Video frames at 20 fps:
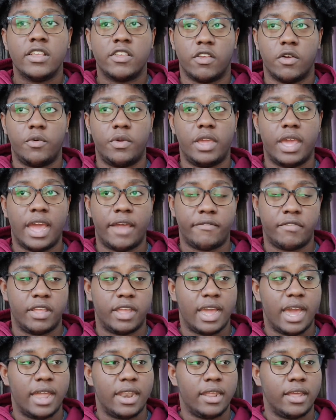So we have
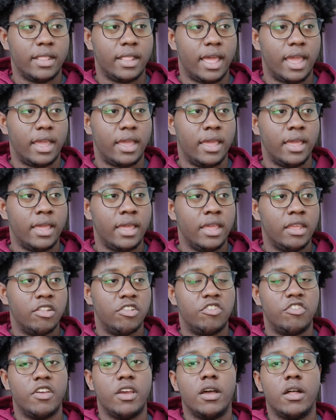to kind of like
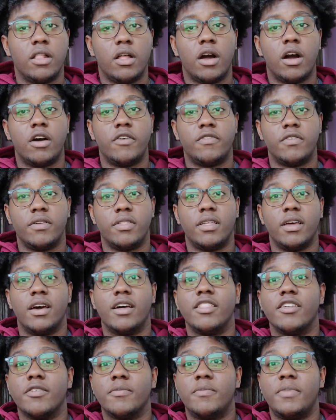gel off of the
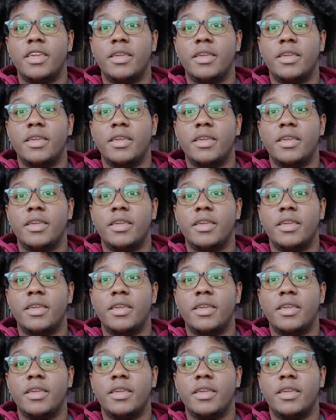other